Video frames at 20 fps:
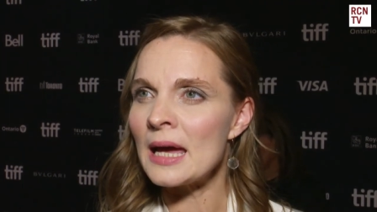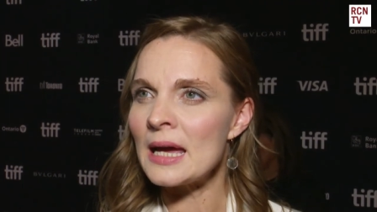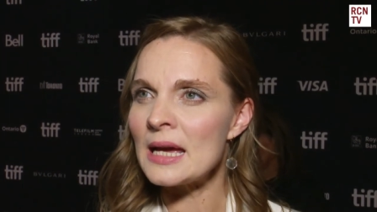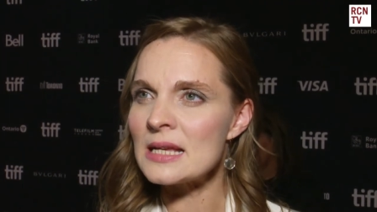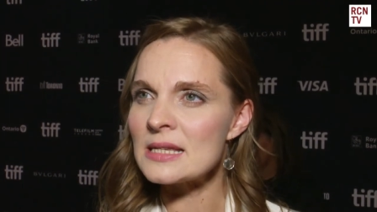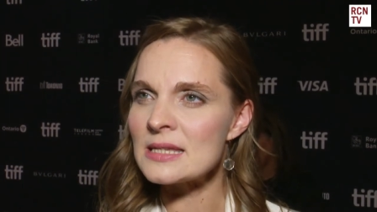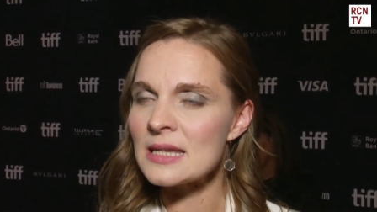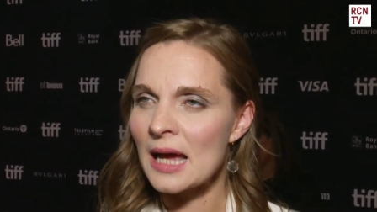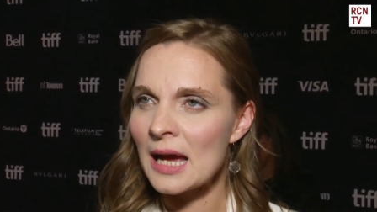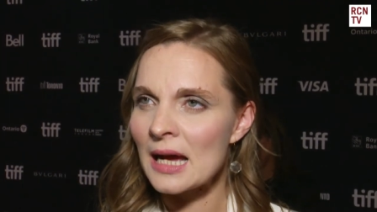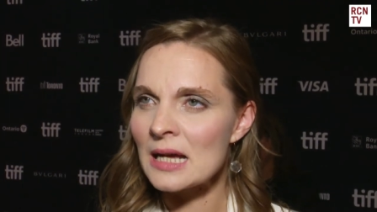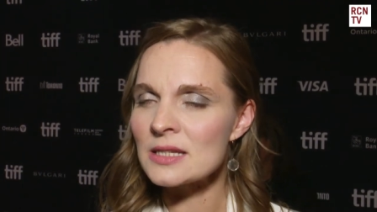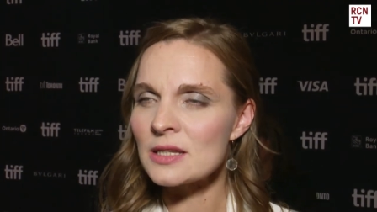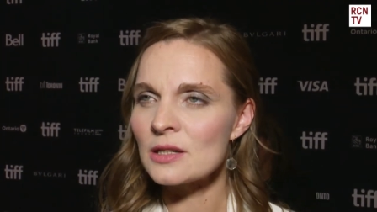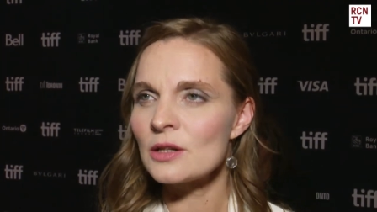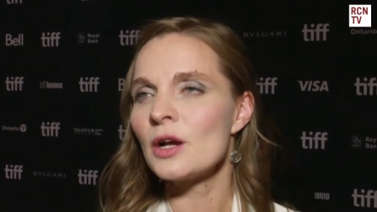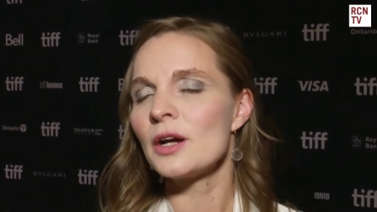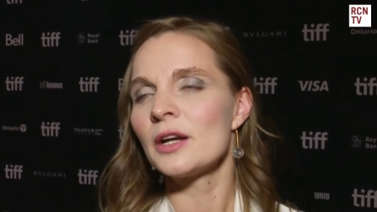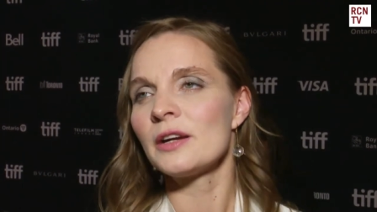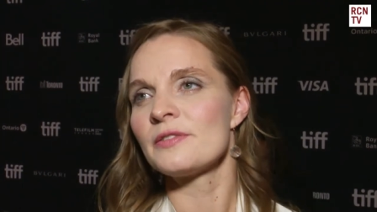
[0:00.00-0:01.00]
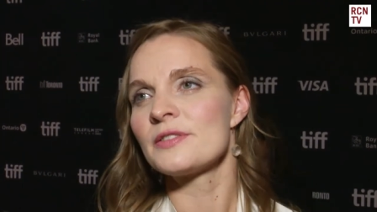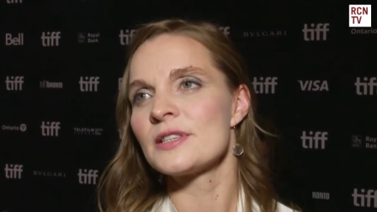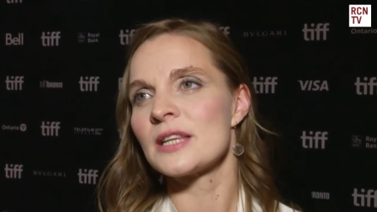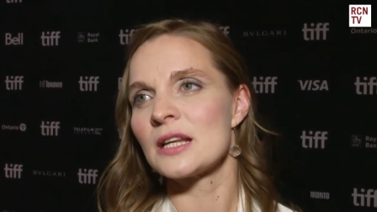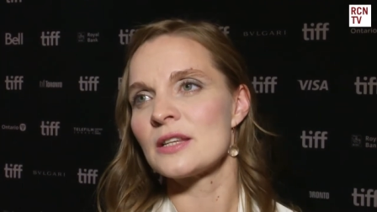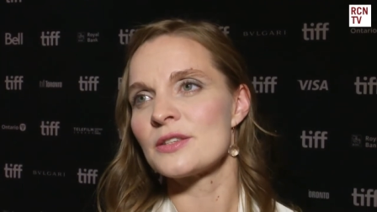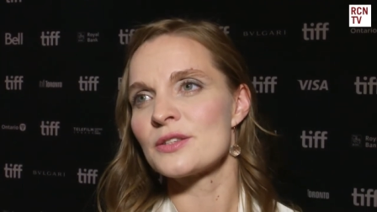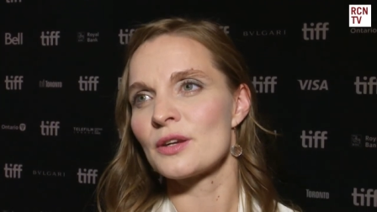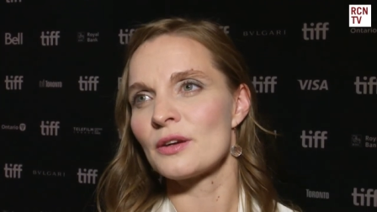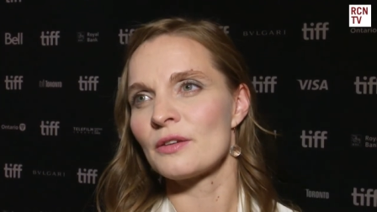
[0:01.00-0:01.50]
is has a lot of
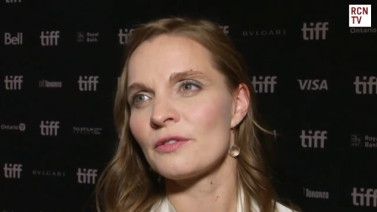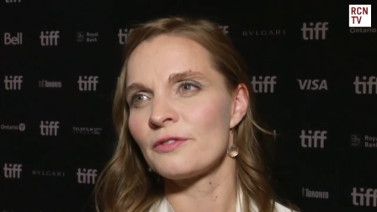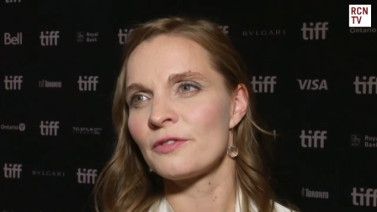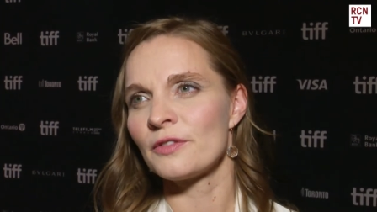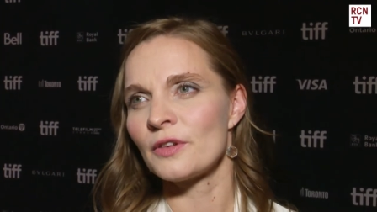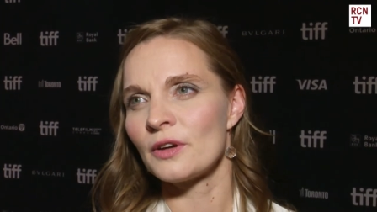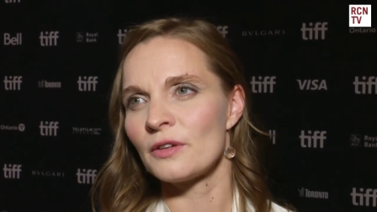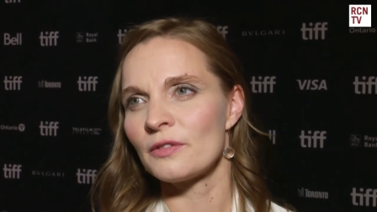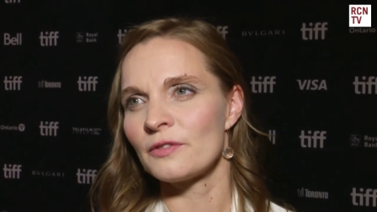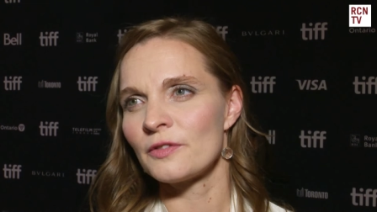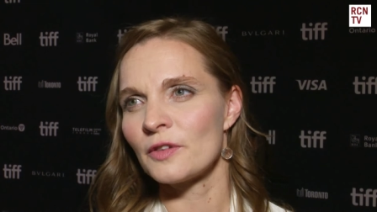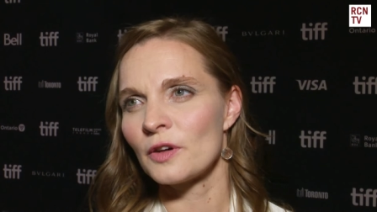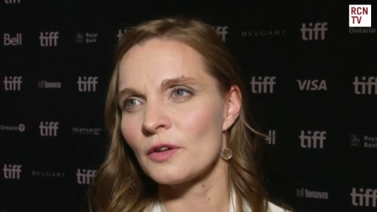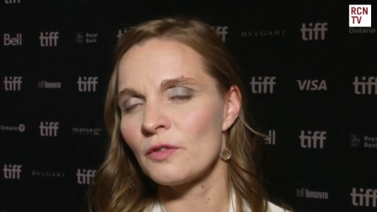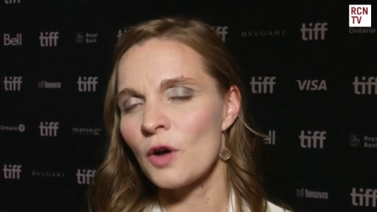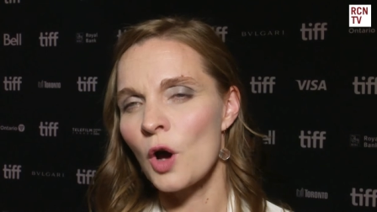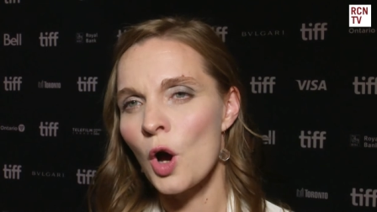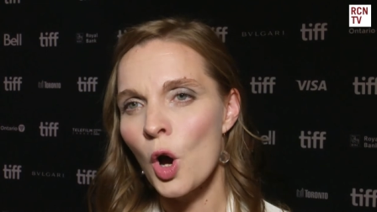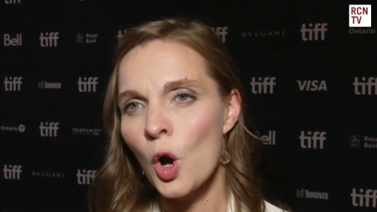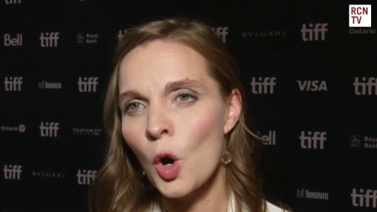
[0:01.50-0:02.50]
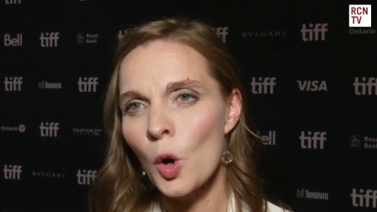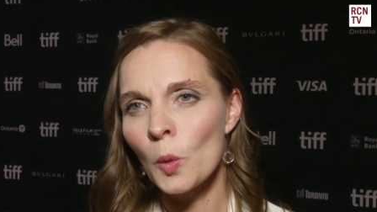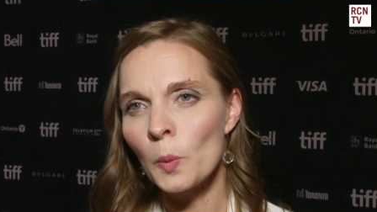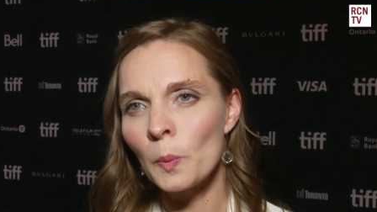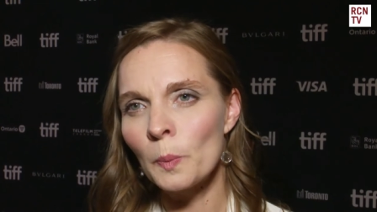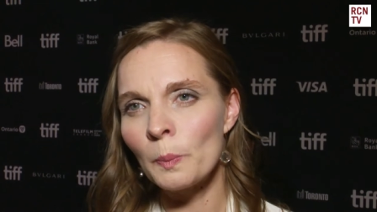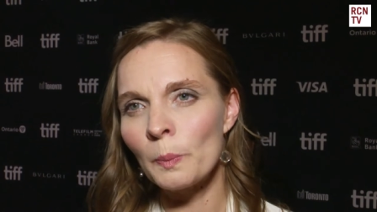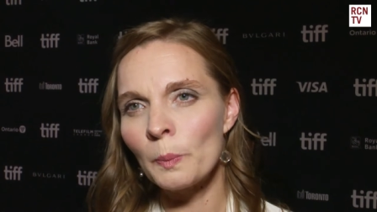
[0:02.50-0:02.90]
sense of, of, of hope